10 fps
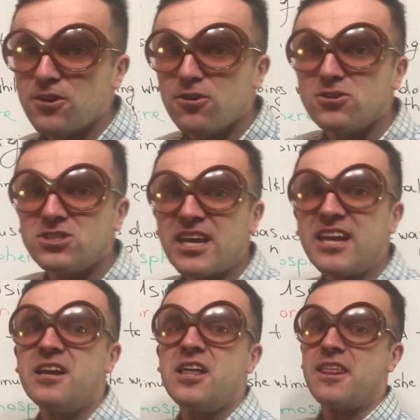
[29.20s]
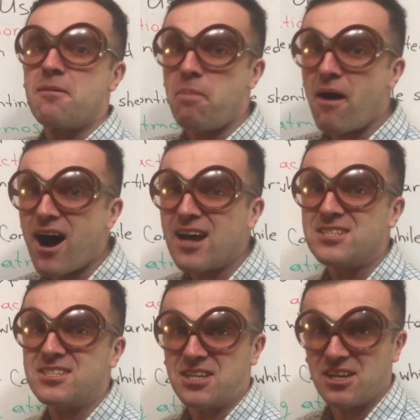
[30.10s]
using the
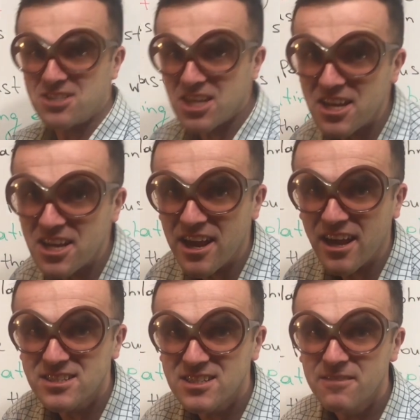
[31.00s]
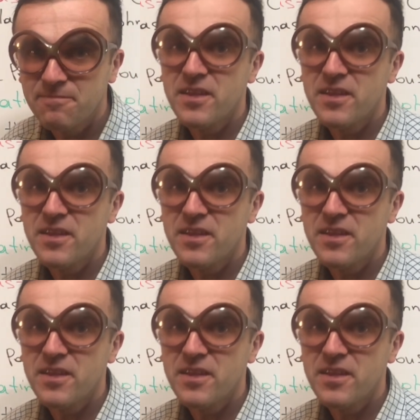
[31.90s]
past continuous.